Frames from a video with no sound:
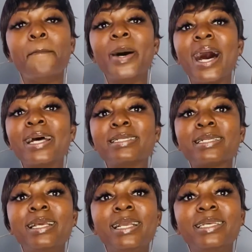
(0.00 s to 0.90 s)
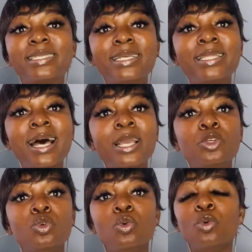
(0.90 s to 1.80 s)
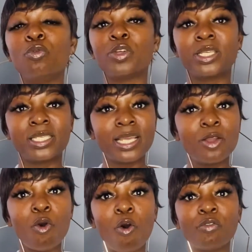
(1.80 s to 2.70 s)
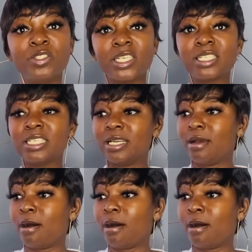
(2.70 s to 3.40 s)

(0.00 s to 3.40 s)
but it's either you, for the sake of just